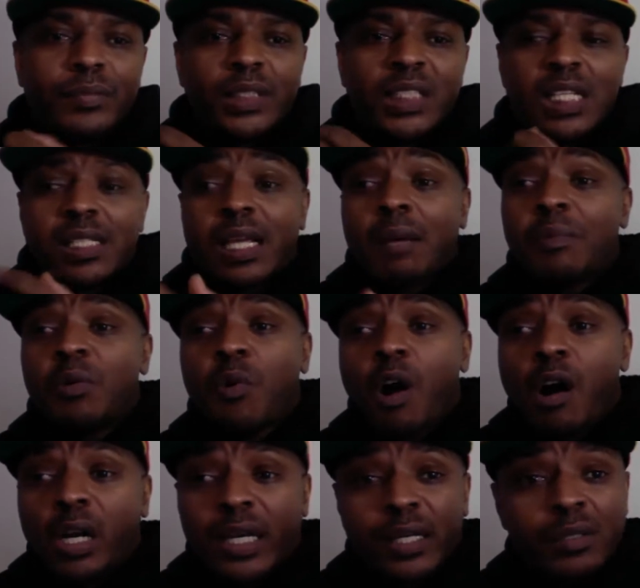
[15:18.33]
Sammy
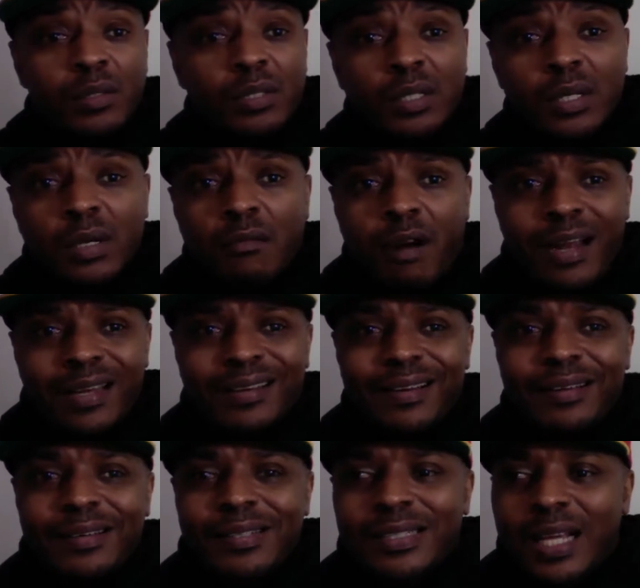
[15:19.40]
Watkins right there
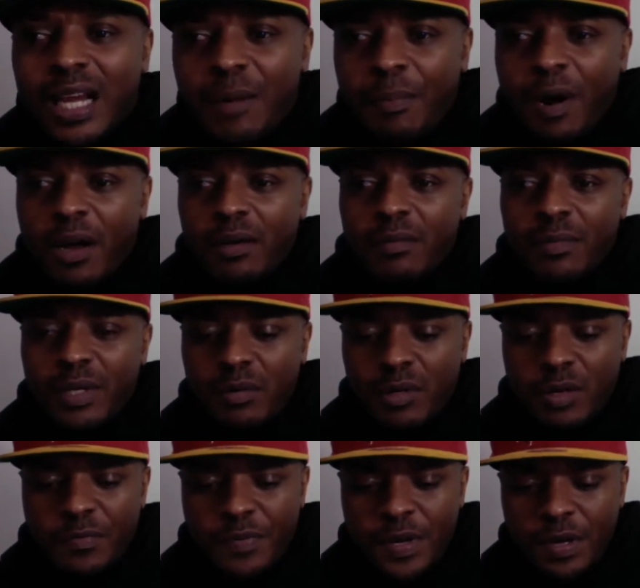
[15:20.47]
in the same part of the middle of
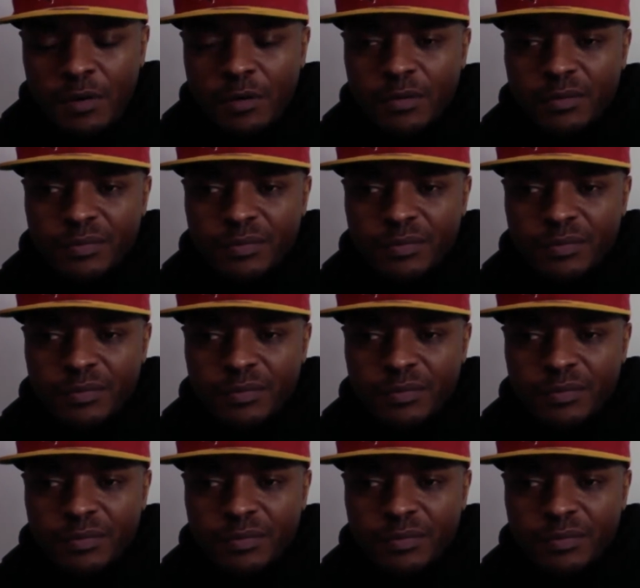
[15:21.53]
the field.